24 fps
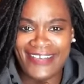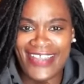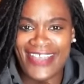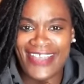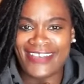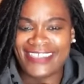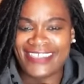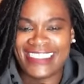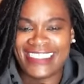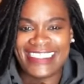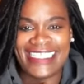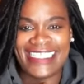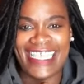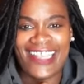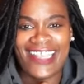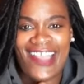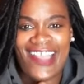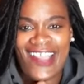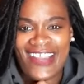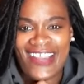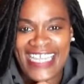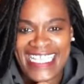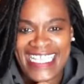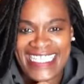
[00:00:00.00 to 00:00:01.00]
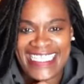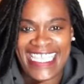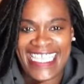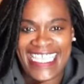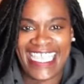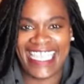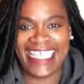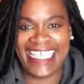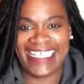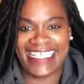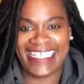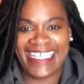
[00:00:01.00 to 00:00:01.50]
Just get on and
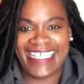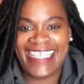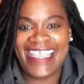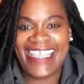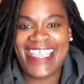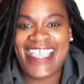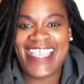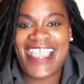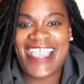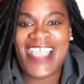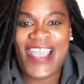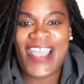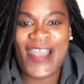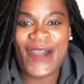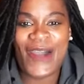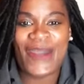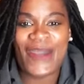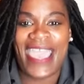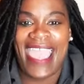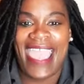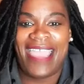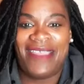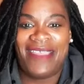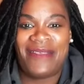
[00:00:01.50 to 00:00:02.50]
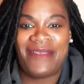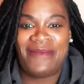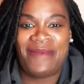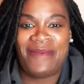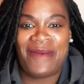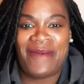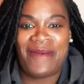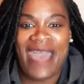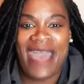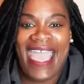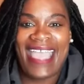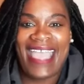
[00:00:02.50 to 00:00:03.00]
see. Okay,
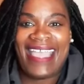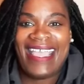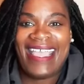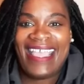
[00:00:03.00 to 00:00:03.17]
bye-bye.